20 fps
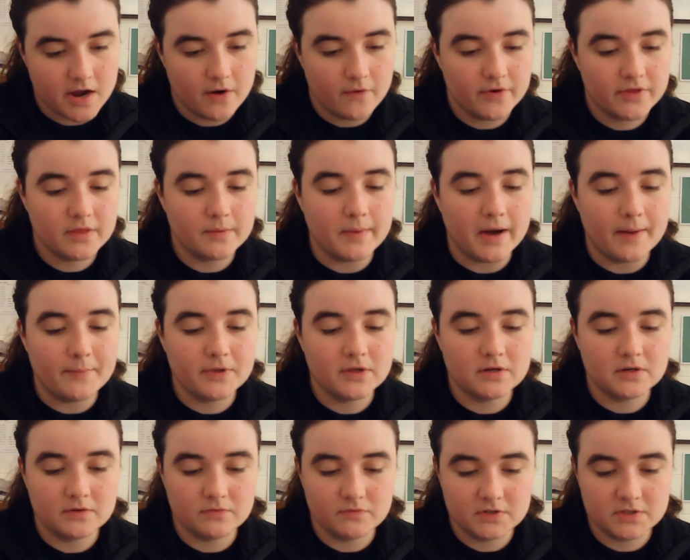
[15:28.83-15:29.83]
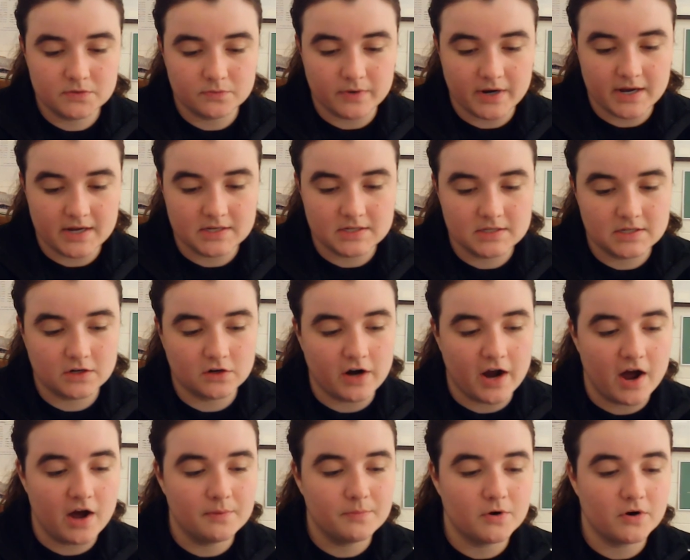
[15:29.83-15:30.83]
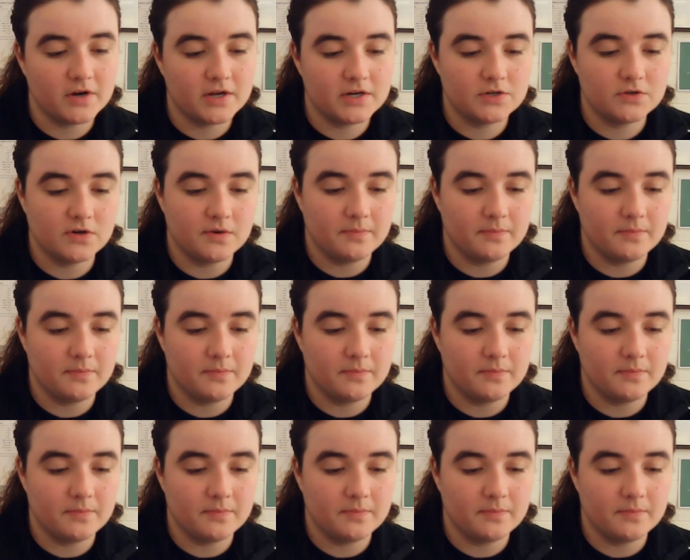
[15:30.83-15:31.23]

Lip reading: When the monument was raised, the crowd broke into